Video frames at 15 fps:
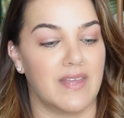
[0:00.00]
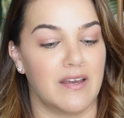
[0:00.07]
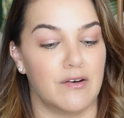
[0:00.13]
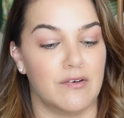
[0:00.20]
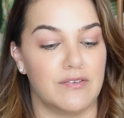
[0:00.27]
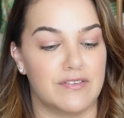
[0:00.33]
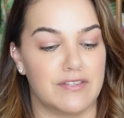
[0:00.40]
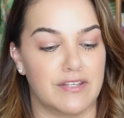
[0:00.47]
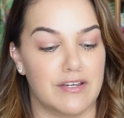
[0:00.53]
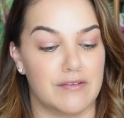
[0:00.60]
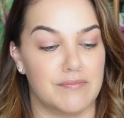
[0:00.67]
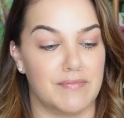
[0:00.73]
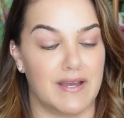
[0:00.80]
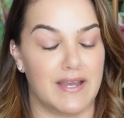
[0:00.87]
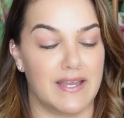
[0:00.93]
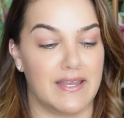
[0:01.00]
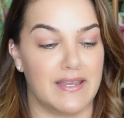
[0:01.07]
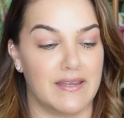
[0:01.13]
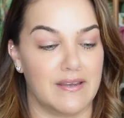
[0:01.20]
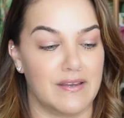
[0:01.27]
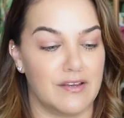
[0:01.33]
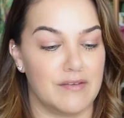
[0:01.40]
Also
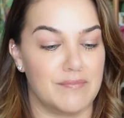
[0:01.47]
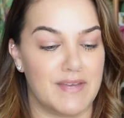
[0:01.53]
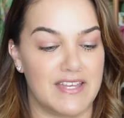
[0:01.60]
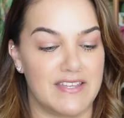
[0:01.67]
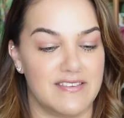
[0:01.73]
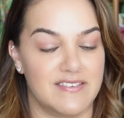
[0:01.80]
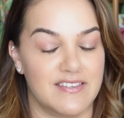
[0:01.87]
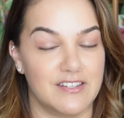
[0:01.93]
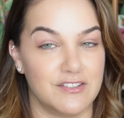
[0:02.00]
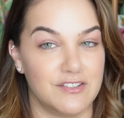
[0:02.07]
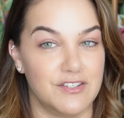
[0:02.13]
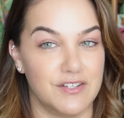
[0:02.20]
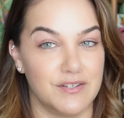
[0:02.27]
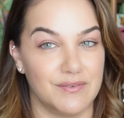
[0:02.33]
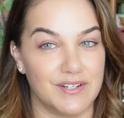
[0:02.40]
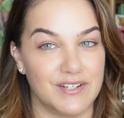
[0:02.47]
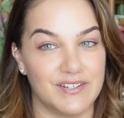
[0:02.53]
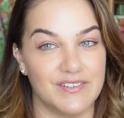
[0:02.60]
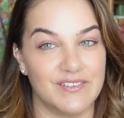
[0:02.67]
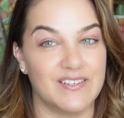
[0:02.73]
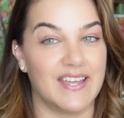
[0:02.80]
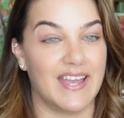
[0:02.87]
my Hermes
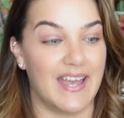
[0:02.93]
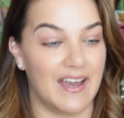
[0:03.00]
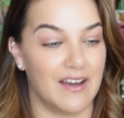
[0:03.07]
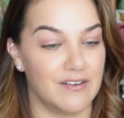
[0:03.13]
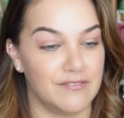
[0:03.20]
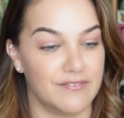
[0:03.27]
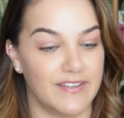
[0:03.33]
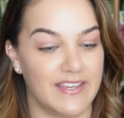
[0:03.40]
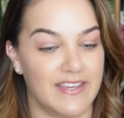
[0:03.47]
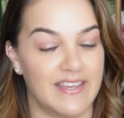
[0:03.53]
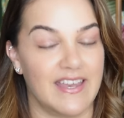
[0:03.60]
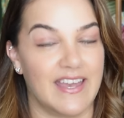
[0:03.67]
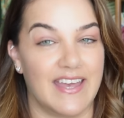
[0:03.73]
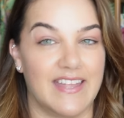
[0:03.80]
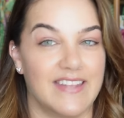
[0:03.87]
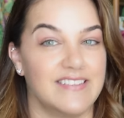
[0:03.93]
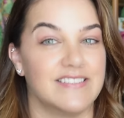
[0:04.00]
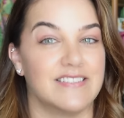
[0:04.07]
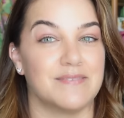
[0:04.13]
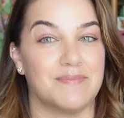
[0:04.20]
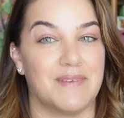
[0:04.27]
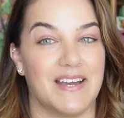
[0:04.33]
Duo Calvi
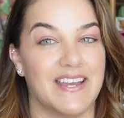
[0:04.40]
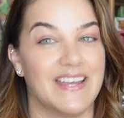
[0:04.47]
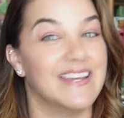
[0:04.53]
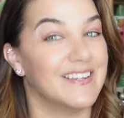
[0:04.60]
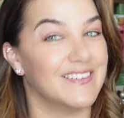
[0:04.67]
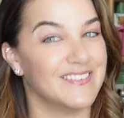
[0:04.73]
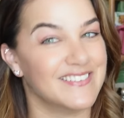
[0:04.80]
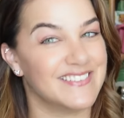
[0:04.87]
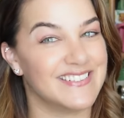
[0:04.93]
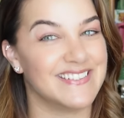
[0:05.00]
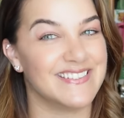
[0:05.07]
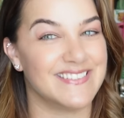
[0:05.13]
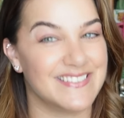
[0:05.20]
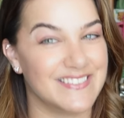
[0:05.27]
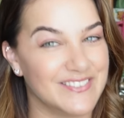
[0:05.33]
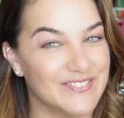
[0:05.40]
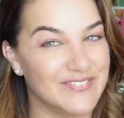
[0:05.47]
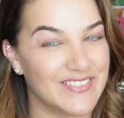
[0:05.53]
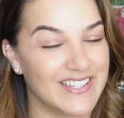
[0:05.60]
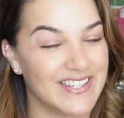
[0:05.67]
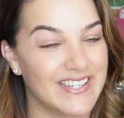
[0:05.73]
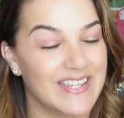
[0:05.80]
and my Gucci
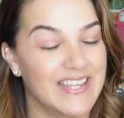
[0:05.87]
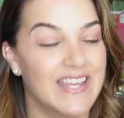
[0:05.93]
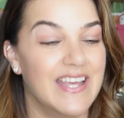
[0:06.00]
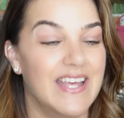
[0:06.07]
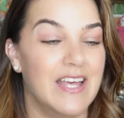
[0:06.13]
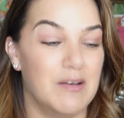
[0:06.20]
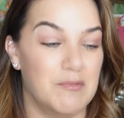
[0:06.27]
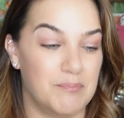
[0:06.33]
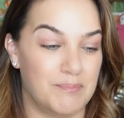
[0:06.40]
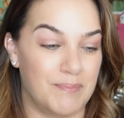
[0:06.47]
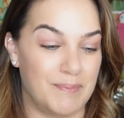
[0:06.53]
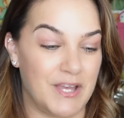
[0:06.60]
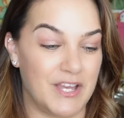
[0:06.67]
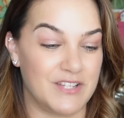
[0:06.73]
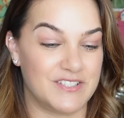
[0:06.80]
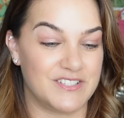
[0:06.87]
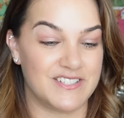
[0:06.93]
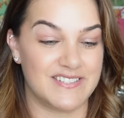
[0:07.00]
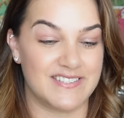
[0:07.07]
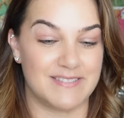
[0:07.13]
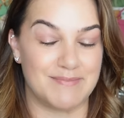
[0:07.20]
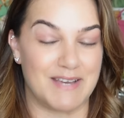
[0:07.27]
Sylvie
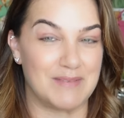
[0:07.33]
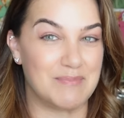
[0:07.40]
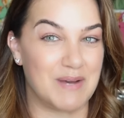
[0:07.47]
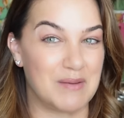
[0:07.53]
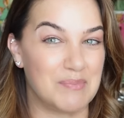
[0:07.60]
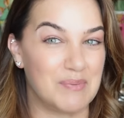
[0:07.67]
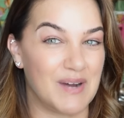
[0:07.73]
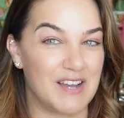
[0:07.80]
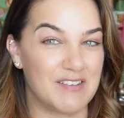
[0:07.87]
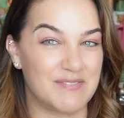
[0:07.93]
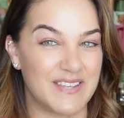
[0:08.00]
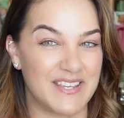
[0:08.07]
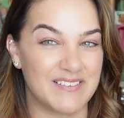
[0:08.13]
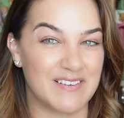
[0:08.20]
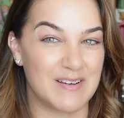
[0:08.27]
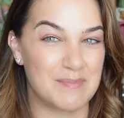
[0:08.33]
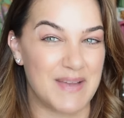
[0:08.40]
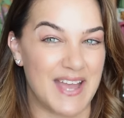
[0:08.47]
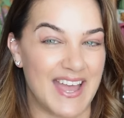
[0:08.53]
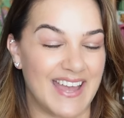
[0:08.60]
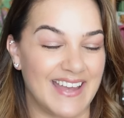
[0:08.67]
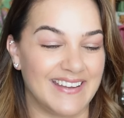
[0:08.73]
purchase, my Mob Wife era
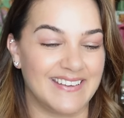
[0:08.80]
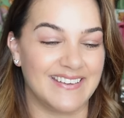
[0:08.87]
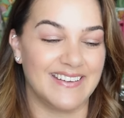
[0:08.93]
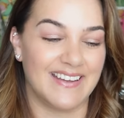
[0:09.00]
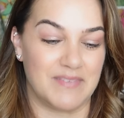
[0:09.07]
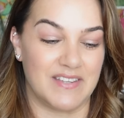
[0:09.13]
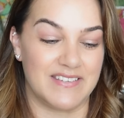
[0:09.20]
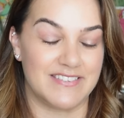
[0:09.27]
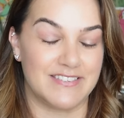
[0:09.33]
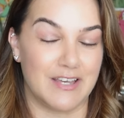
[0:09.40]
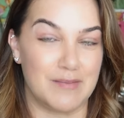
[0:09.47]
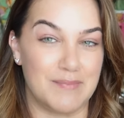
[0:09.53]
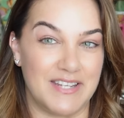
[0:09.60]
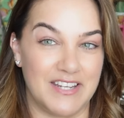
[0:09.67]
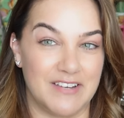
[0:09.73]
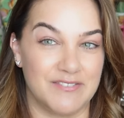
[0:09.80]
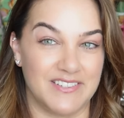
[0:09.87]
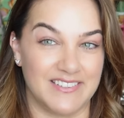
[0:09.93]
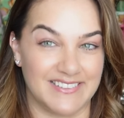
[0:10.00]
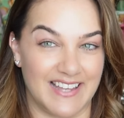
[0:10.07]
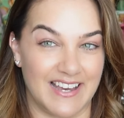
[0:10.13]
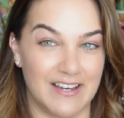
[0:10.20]
bag that so many of
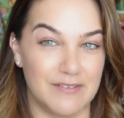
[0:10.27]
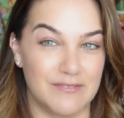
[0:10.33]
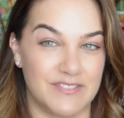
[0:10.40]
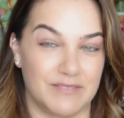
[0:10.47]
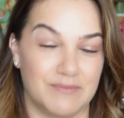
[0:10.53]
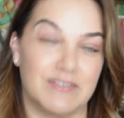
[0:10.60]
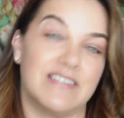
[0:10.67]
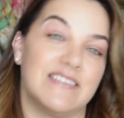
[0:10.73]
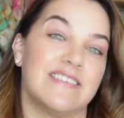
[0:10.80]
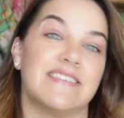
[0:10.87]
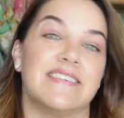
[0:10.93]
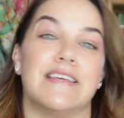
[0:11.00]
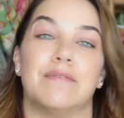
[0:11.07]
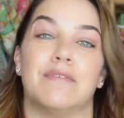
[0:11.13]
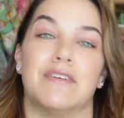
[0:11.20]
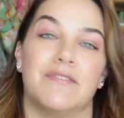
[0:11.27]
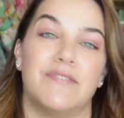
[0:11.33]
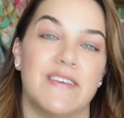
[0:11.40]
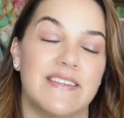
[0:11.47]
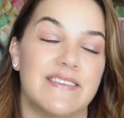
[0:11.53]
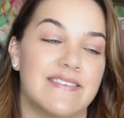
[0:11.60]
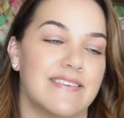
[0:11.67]
you loved and wanted to see what
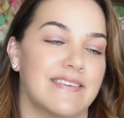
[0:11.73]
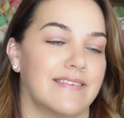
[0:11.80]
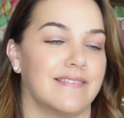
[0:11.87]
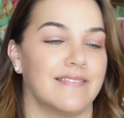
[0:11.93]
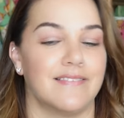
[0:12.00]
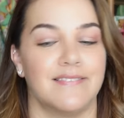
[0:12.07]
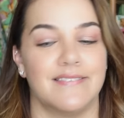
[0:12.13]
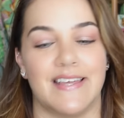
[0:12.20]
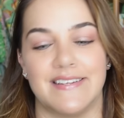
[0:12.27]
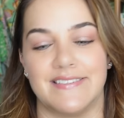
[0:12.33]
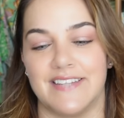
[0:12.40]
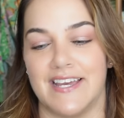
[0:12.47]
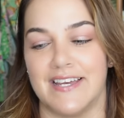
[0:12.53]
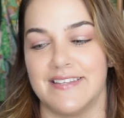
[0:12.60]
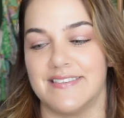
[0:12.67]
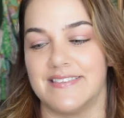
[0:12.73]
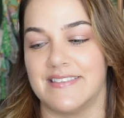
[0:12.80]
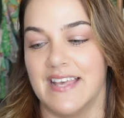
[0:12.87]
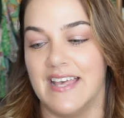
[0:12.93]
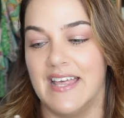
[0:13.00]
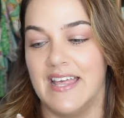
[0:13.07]
fits and all that jazz.